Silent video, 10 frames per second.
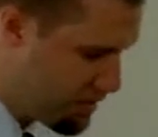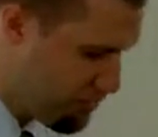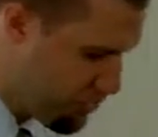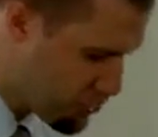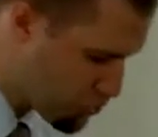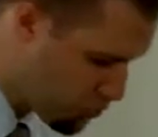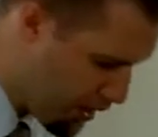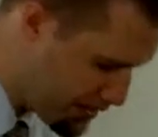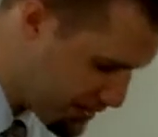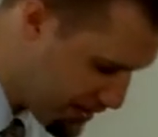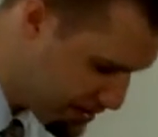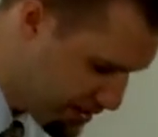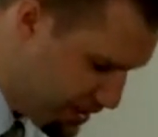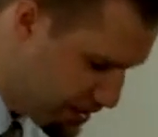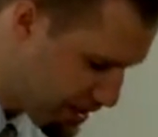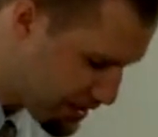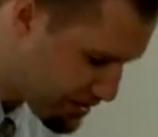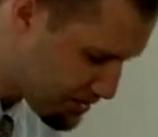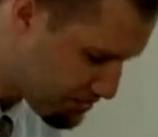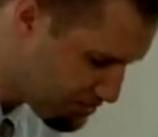in verse 20 he says
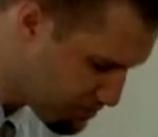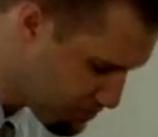this,